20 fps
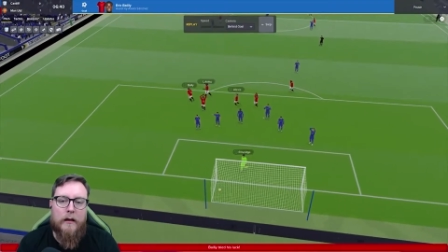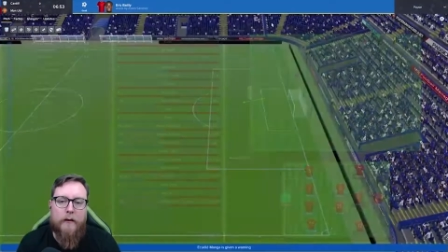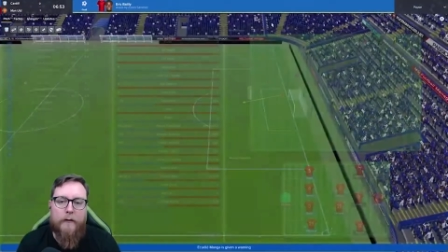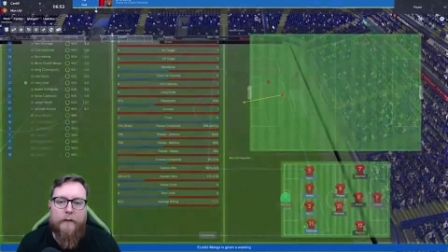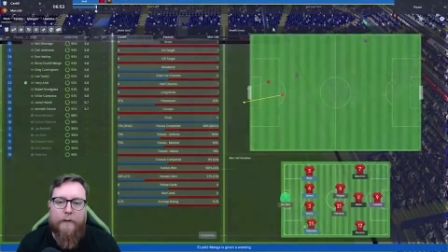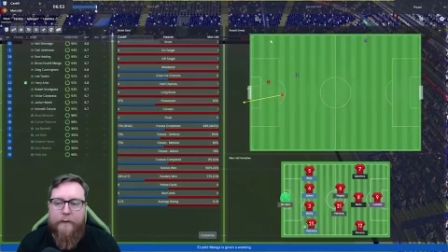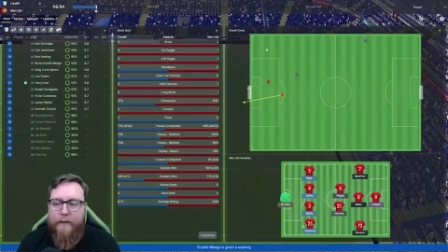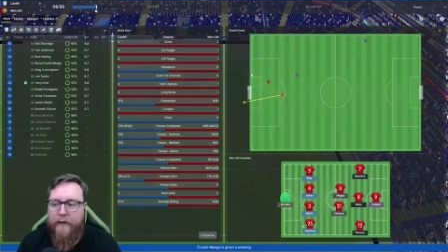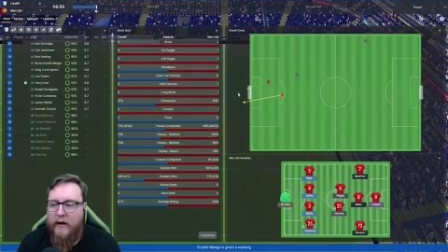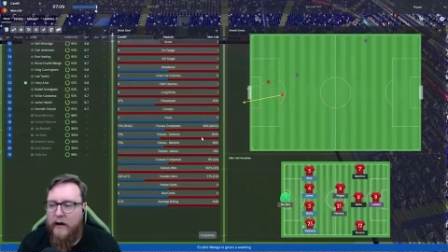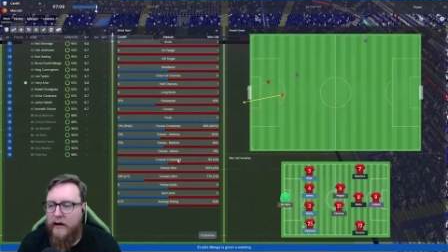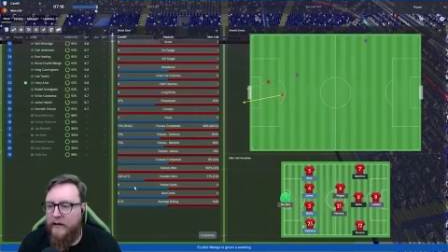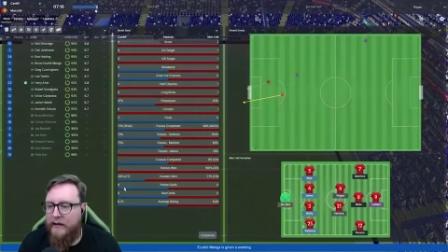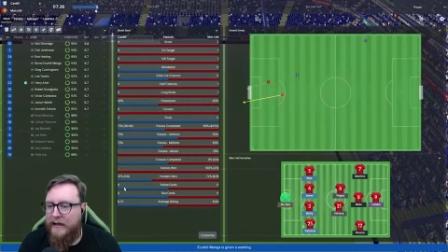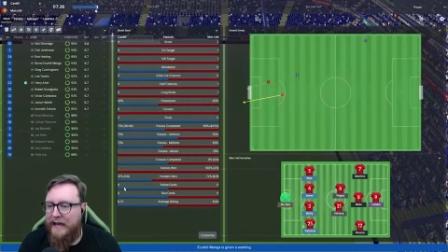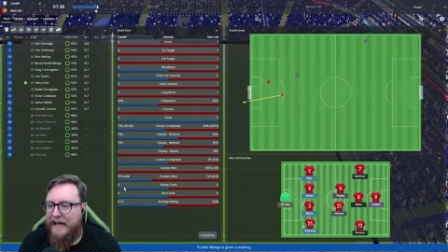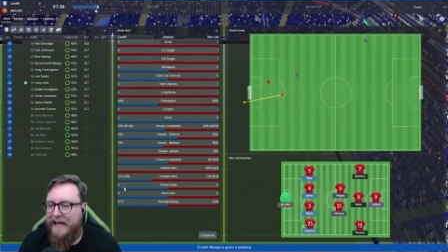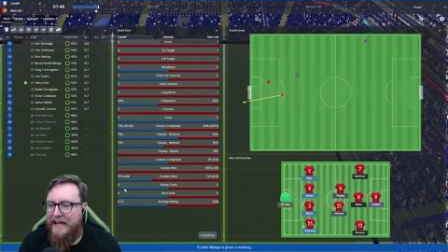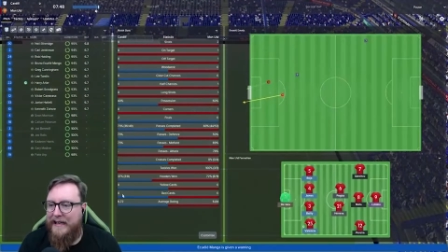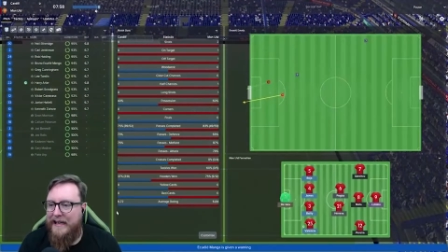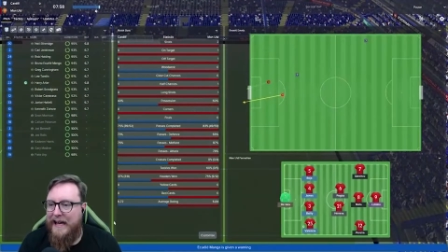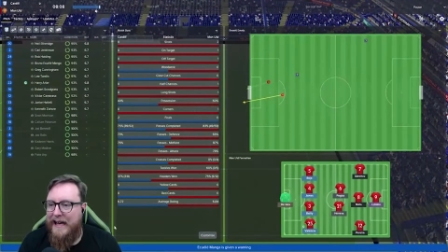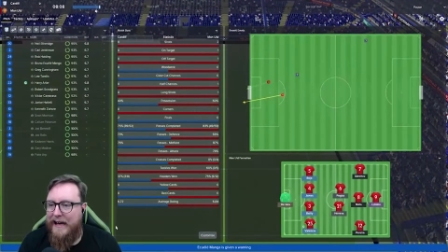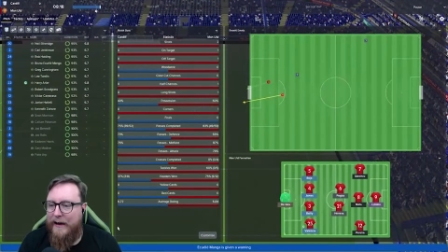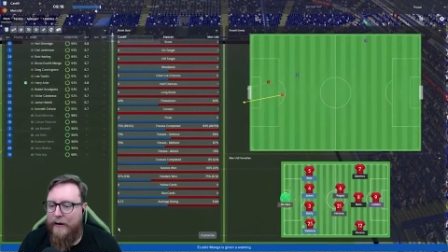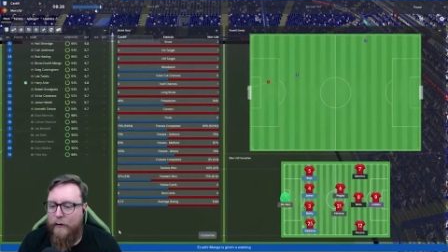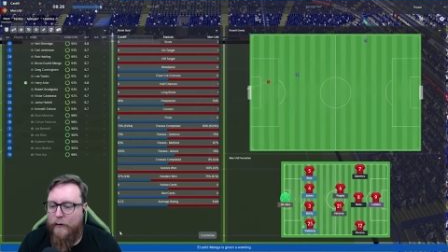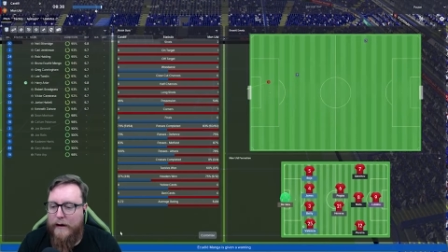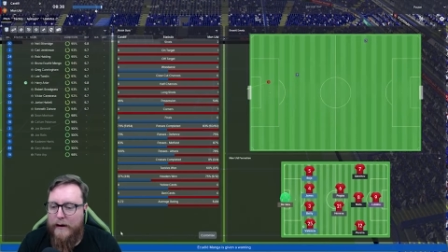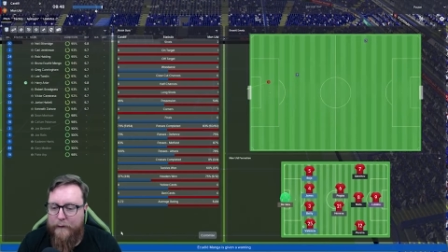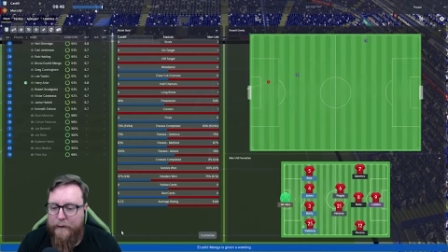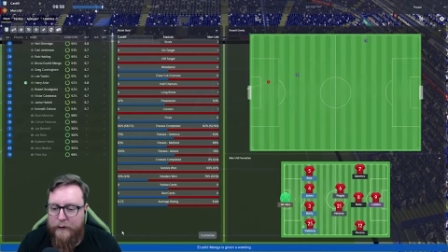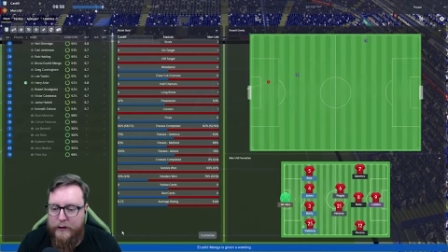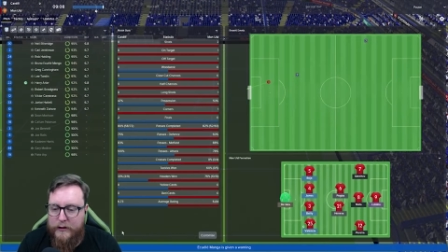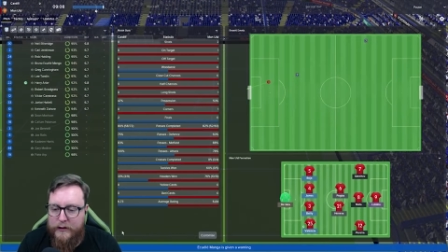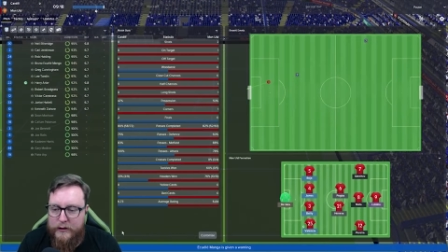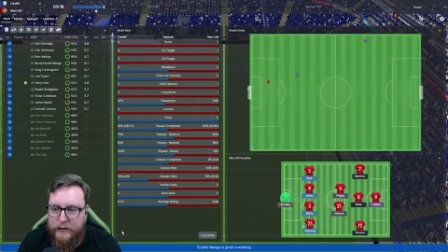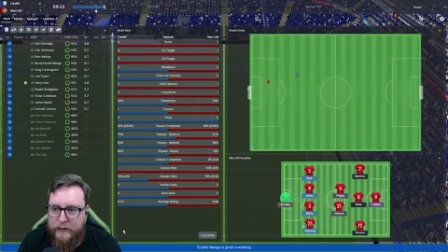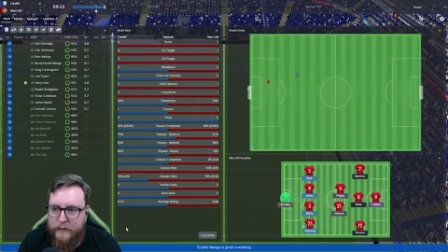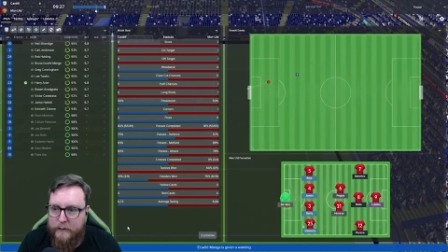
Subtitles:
Fuck in hell, Everidge.